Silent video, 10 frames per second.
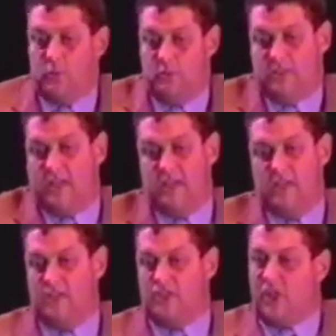It's almost the end
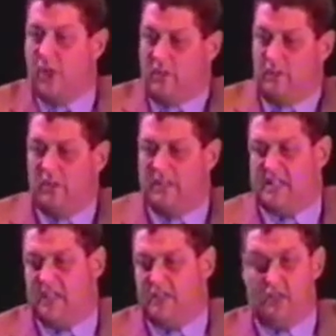of this show. I'm really
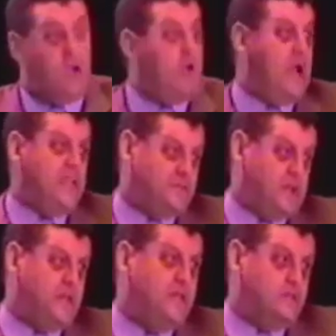sad to go. How's the
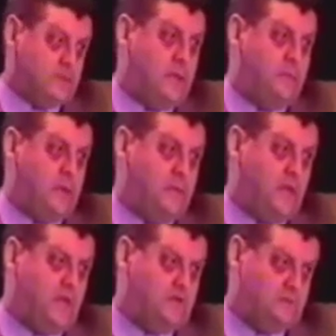band? Clap a number
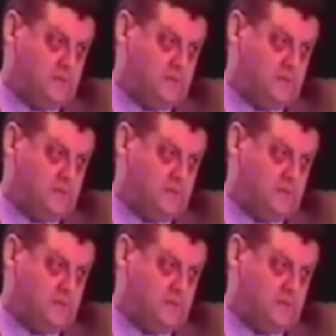there.